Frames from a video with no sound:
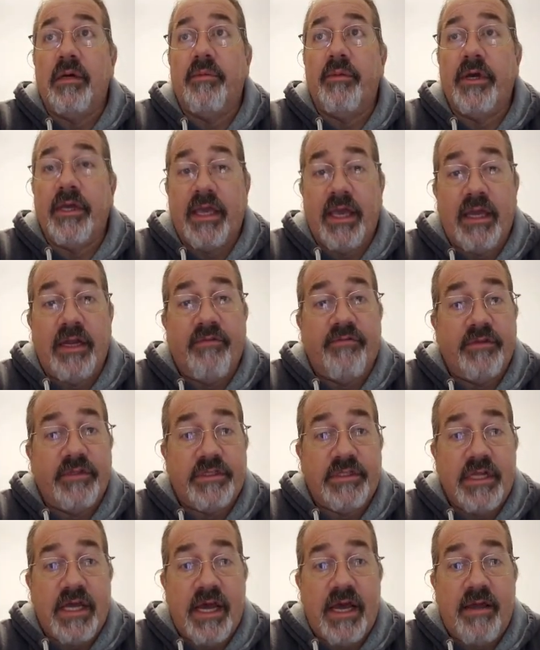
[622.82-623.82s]
Again, if
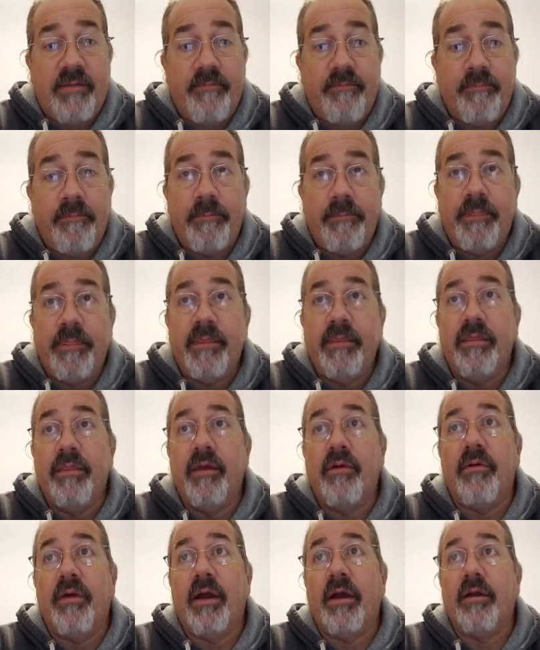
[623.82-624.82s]
it's not,
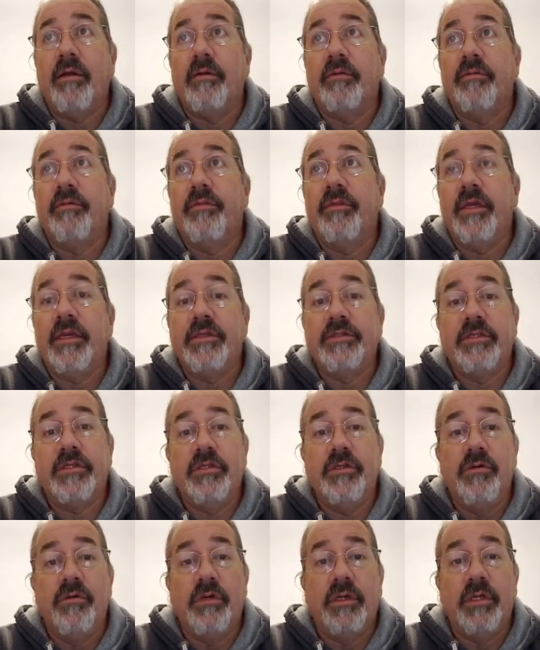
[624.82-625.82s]
there are things that
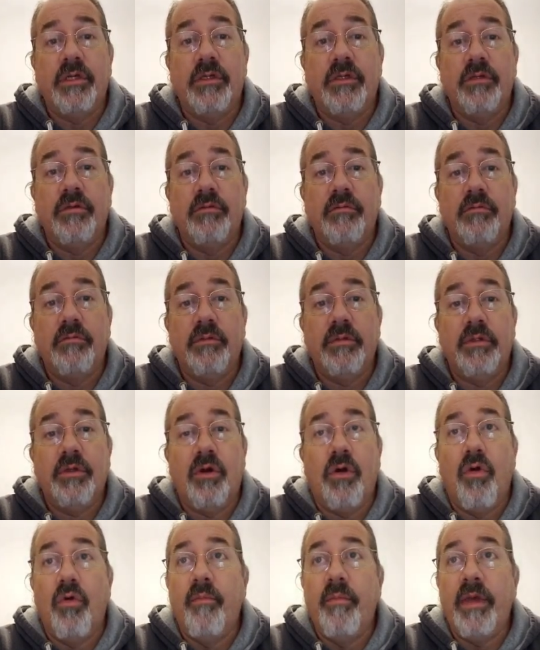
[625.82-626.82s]
you can
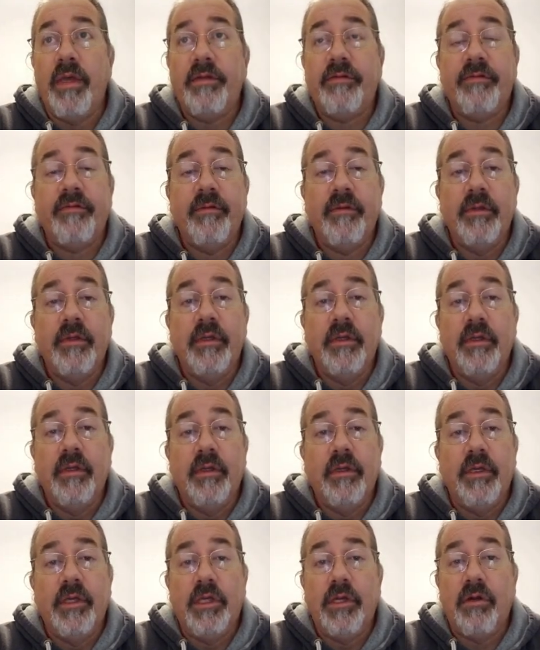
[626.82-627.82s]
omit,
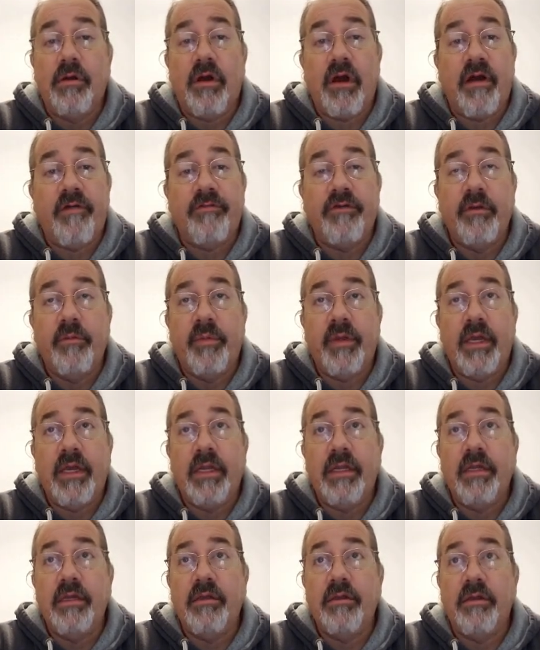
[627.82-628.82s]
off of your
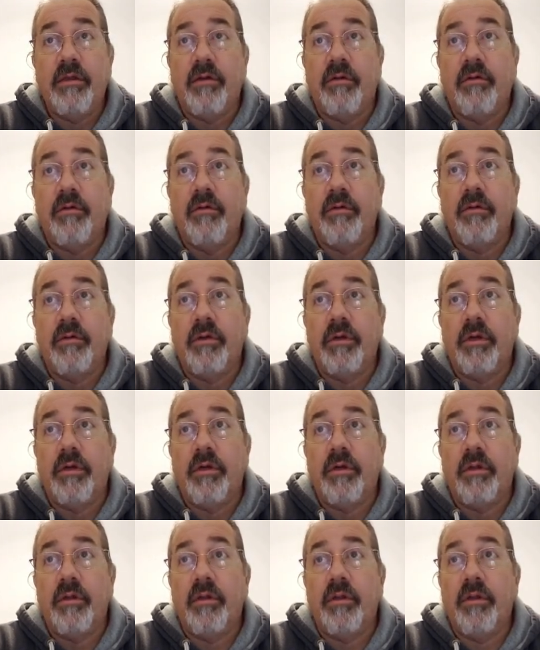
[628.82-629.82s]
painting.
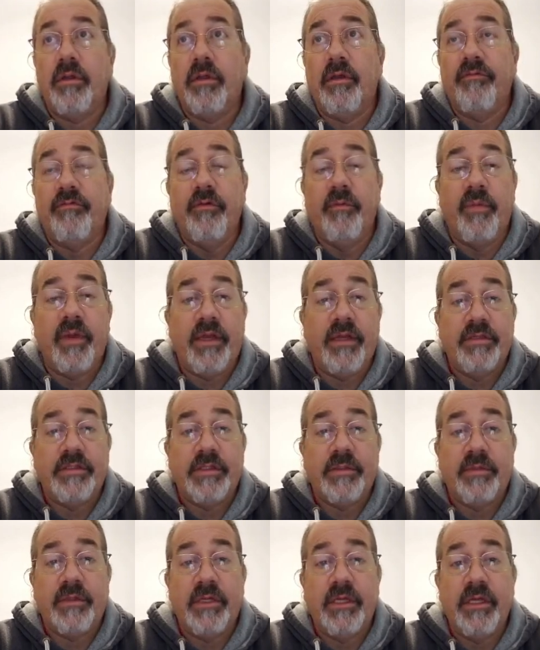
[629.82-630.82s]
If you painted
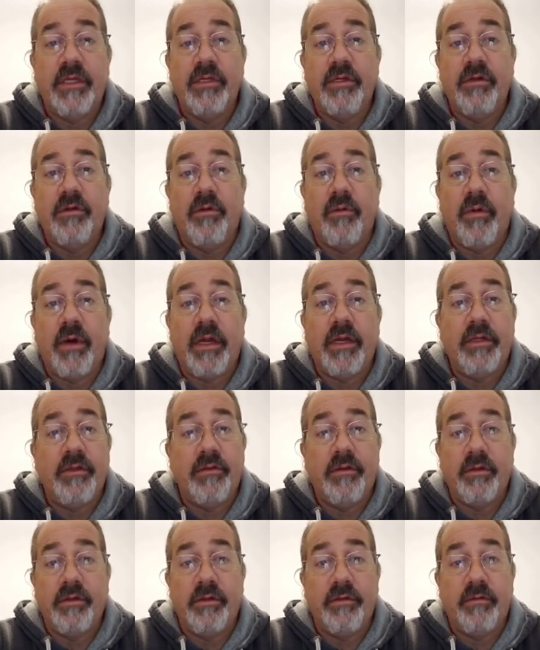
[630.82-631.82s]
something in, you don't want it, you
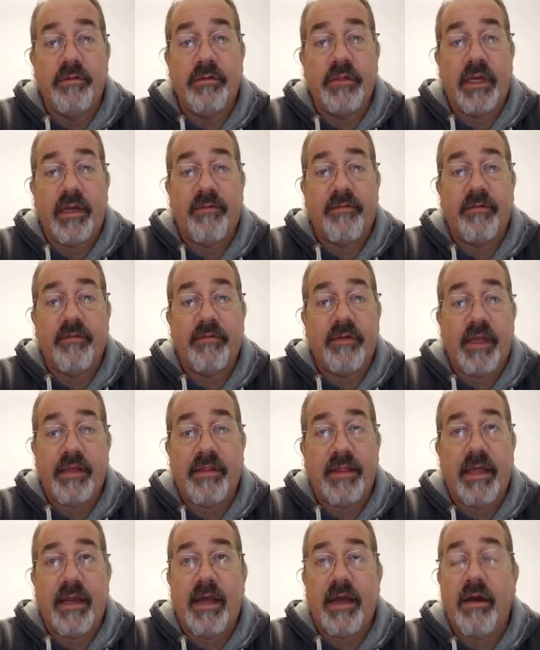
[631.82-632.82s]
can take
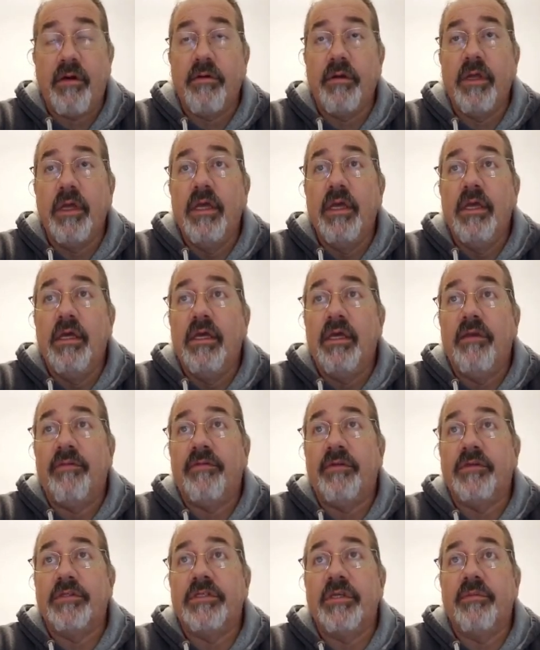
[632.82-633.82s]
that out. If
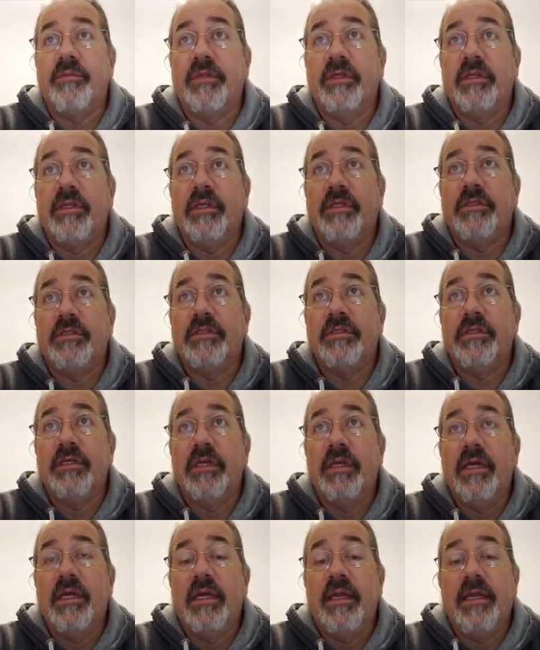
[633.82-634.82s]
there's something that's
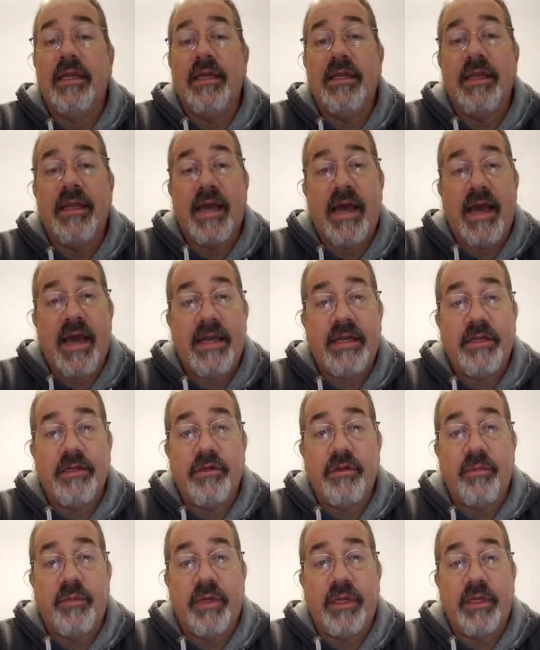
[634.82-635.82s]
not in
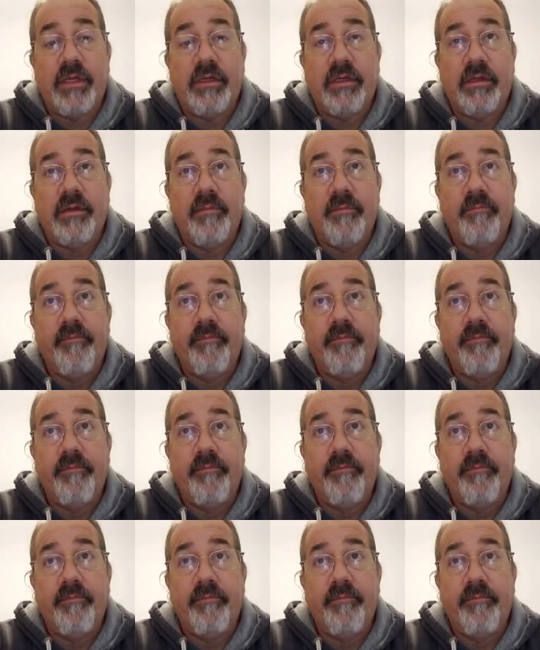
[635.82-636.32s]
your painting